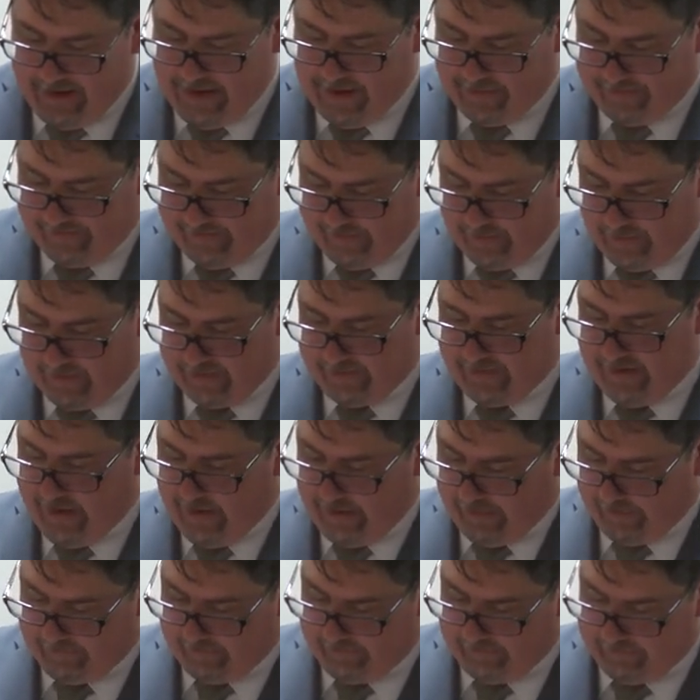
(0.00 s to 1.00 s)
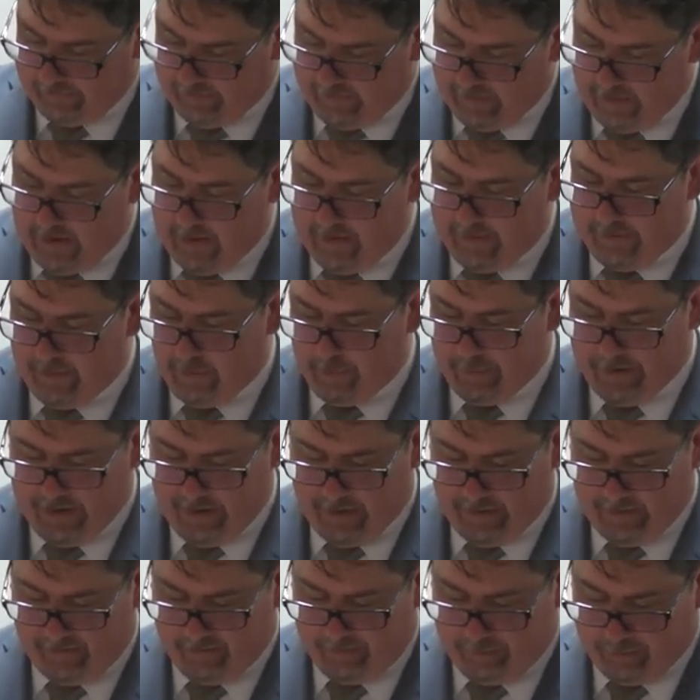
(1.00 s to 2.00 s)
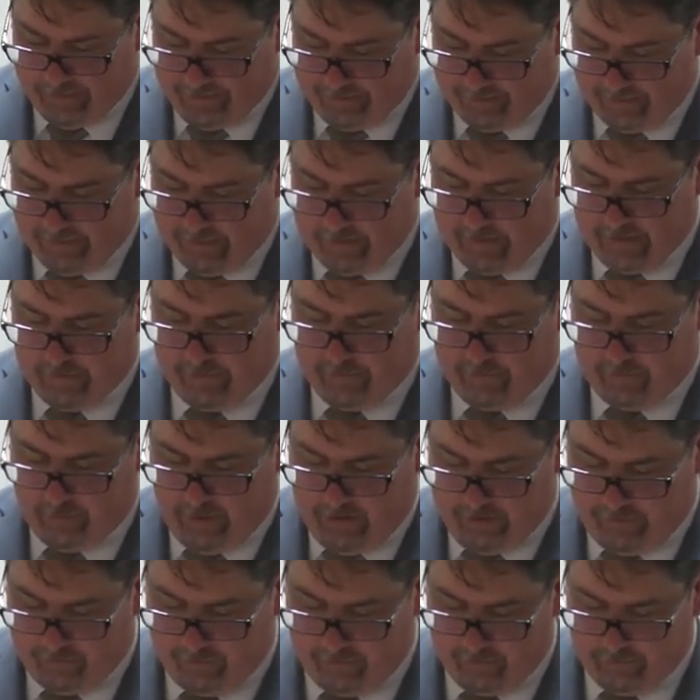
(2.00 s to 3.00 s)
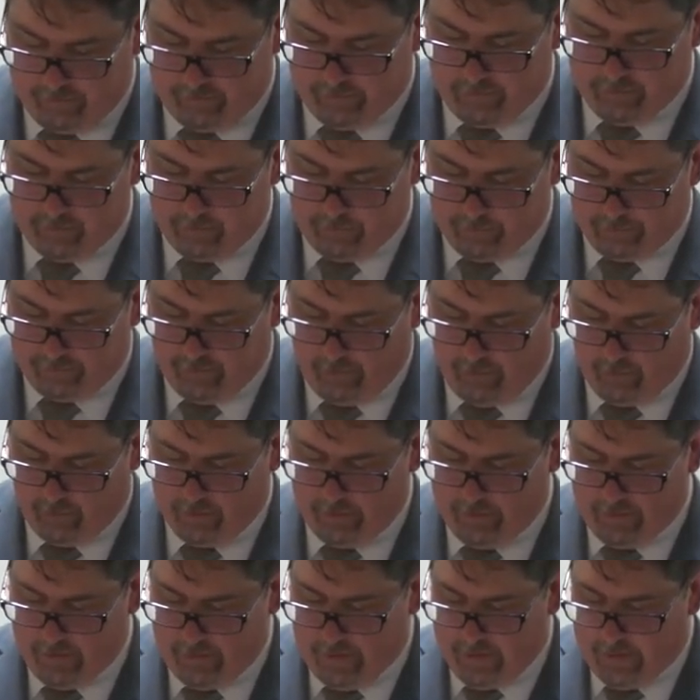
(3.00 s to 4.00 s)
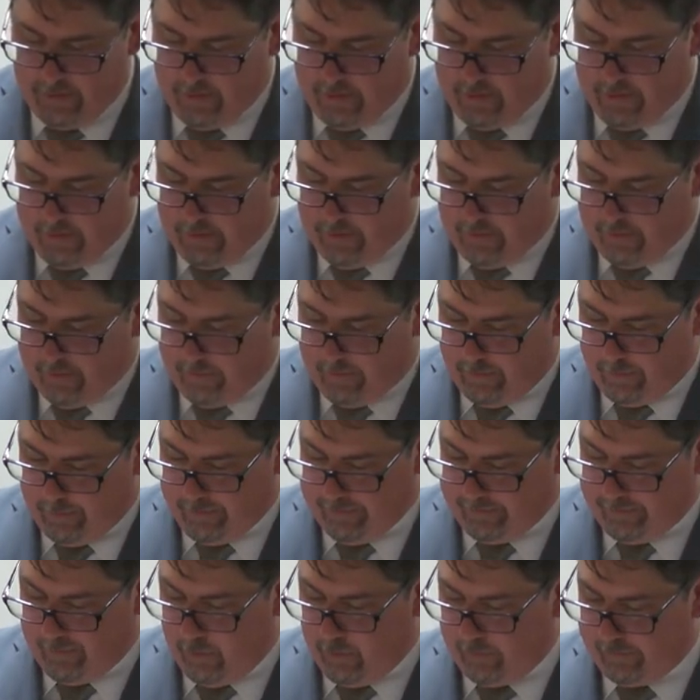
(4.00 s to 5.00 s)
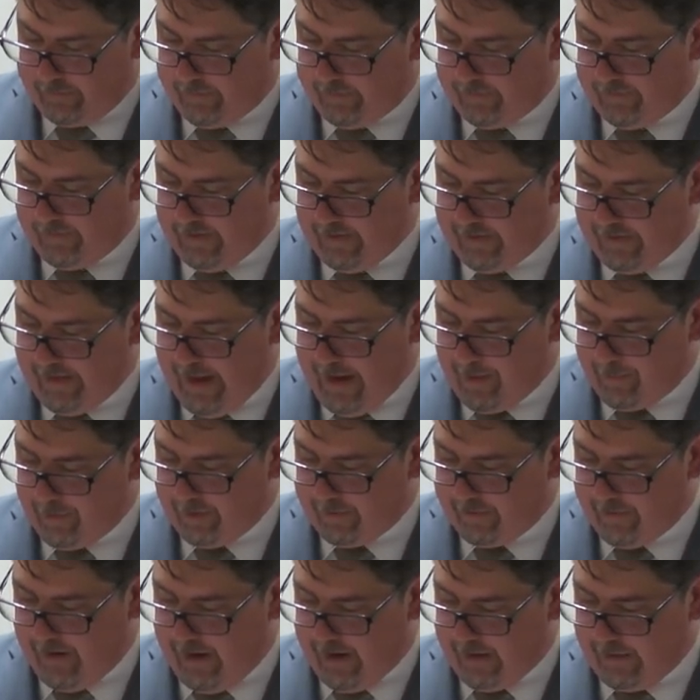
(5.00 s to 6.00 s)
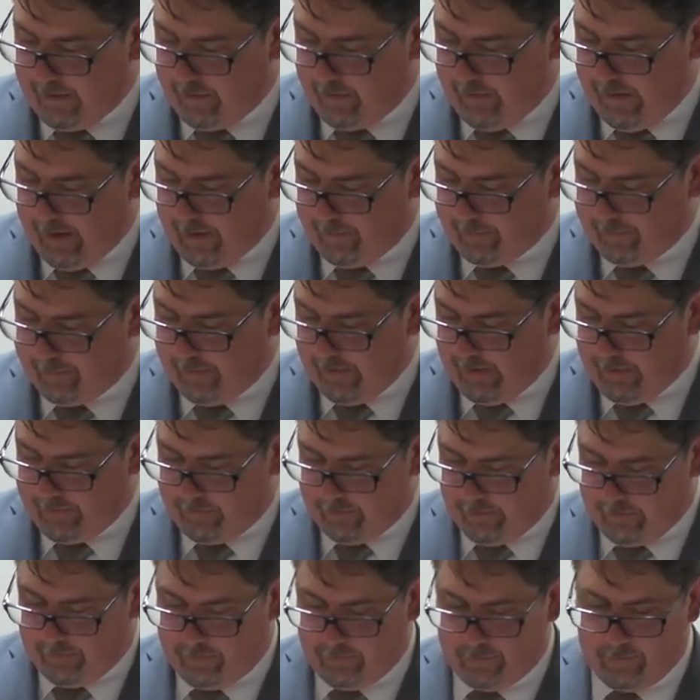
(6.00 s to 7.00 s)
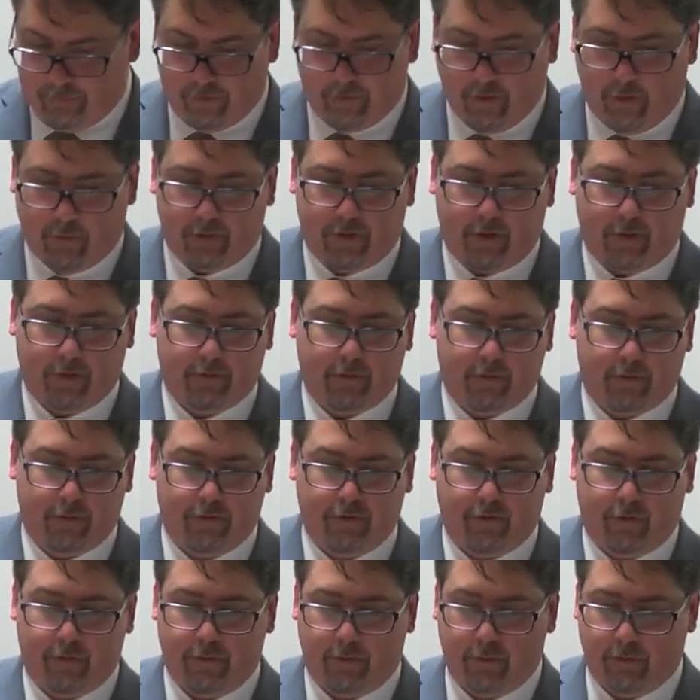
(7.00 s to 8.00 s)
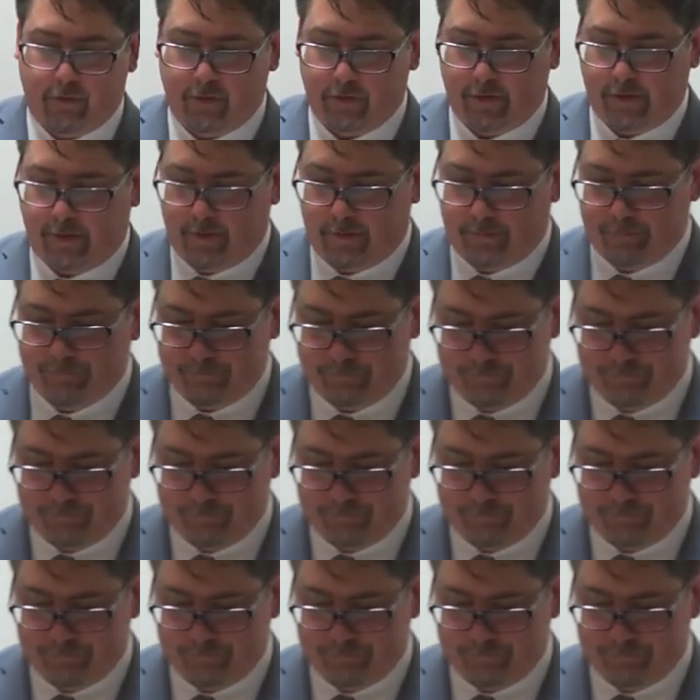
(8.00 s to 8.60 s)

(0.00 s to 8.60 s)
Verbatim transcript: ancillary texts that we get explicit instructions to do so. The result is the elaborate diagrams that I've just shown you, or shown you earlier.